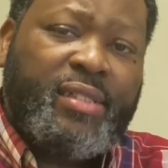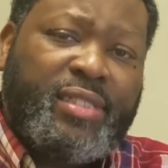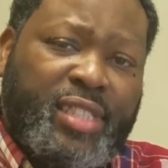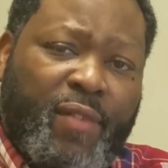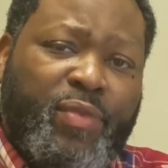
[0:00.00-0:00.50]

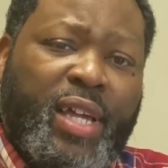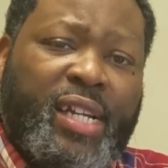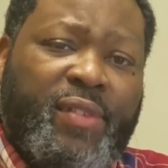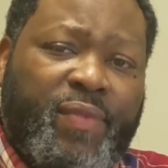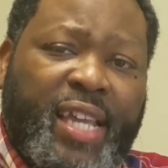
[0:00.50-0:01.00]
you want to
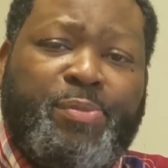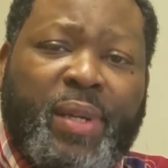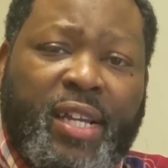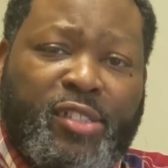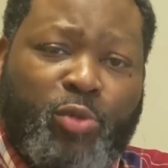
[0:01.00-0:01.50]
freelance it.
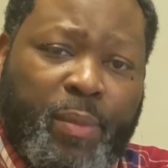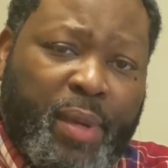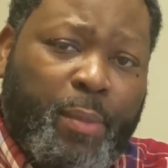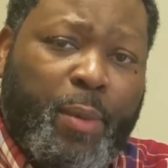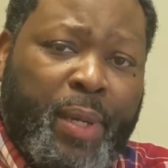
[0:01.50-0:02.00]
I mean, you
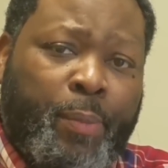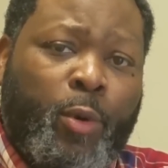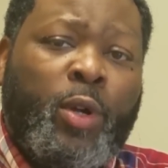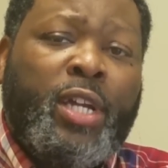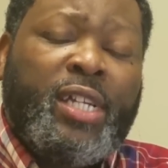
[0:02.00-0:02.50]
want to
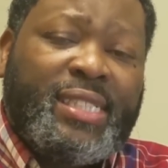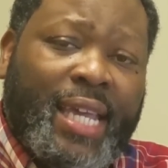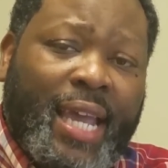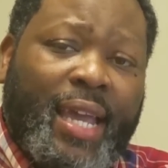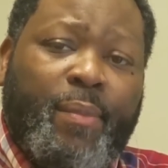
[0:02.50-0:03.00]
write it down.